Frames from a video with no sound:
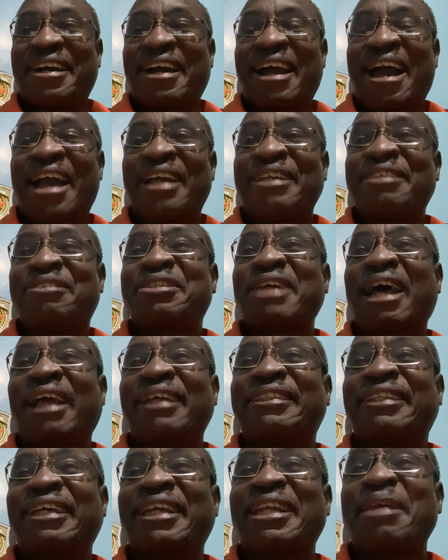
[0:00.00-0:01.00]
I
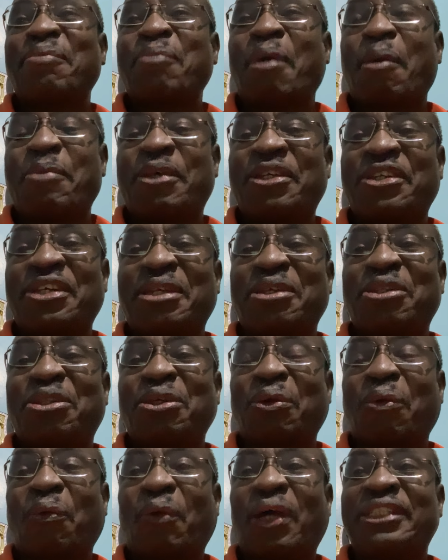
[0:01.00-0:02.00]
sent him a message
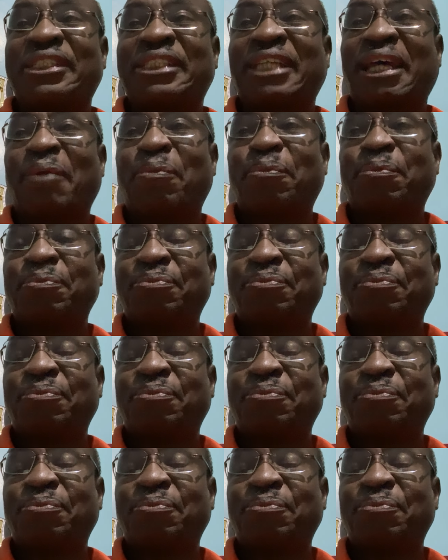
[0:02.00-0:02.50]
through WhatsApp